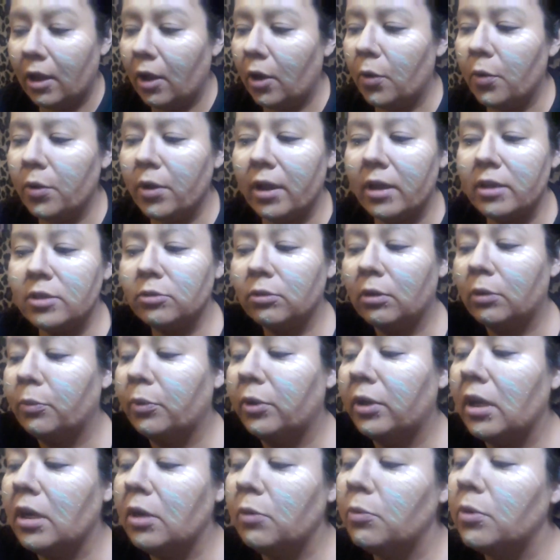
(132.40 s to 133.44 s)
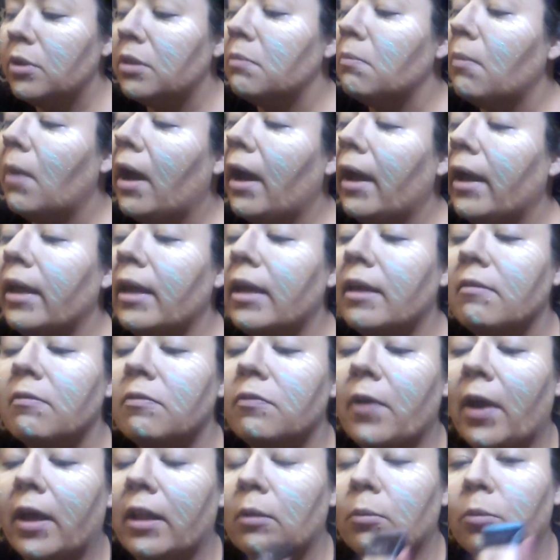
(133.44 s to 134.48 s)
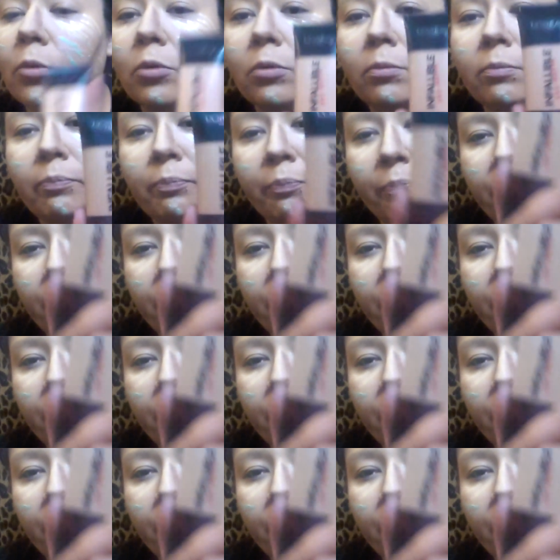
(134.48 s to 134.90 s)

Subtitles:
Okay, so I went in with my Infallible.